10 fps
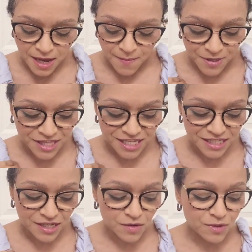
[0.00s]
But this
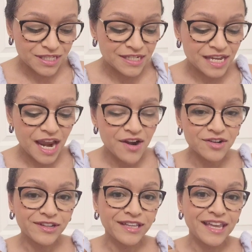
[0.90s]
look was
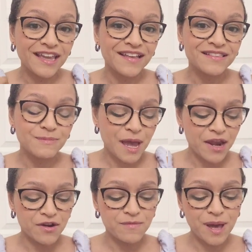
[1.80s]
entirely
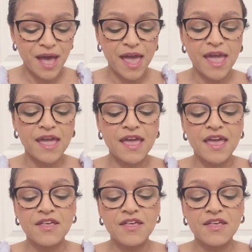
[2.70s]
inspired by